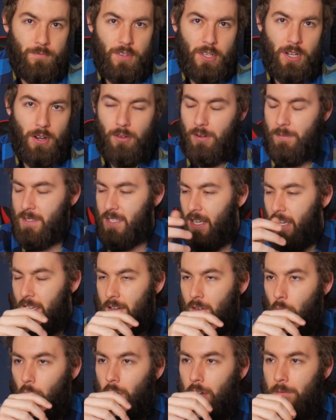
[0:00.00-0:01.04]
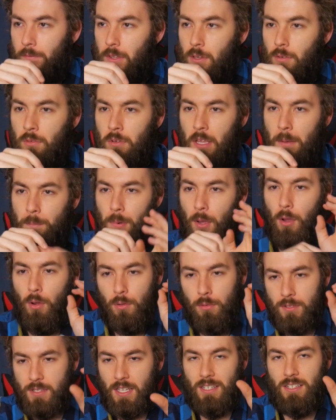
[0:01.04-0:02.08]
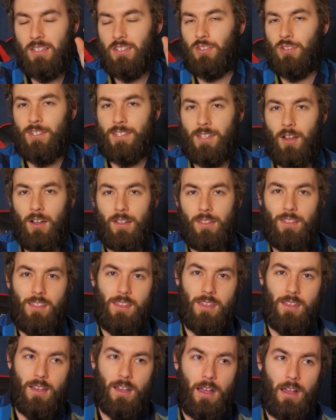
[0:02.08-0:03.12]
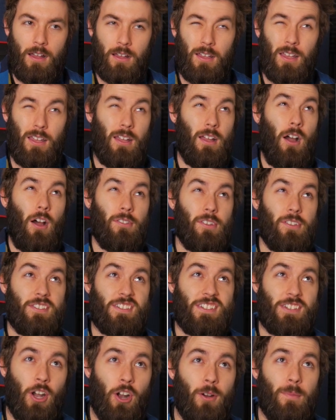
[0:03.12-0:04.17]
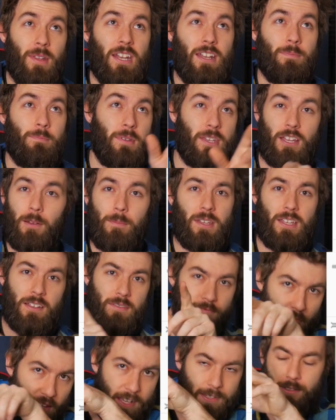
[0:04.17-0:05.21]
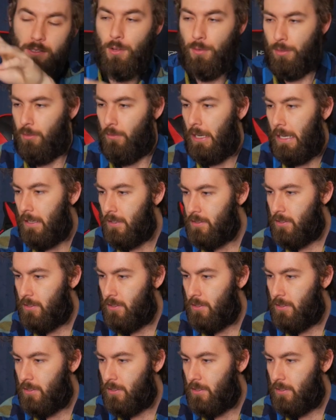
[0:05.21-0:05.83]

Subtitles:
You know what I'm saying? Or if you impose conditions on the determinant becoming SO3.